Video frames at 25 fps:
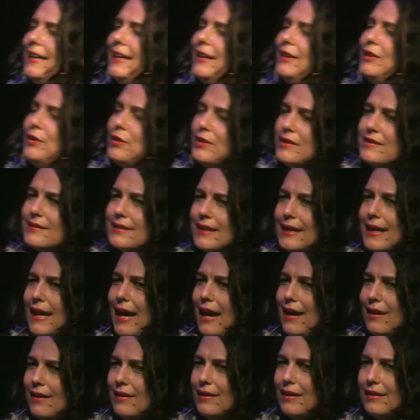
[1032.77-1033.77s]
You can see
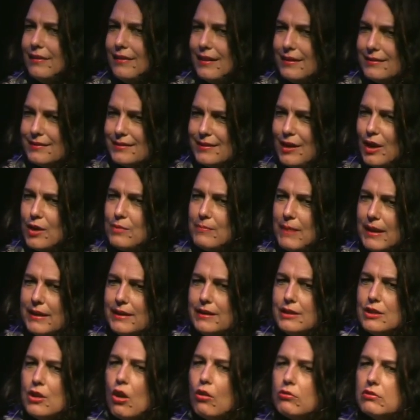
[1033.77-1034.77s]
how there's so
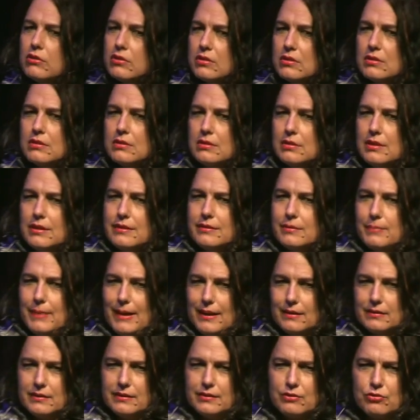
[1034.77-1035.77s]
many nonsenses
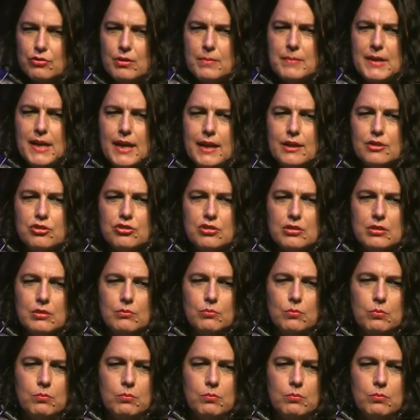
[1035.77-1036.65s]
about discrimination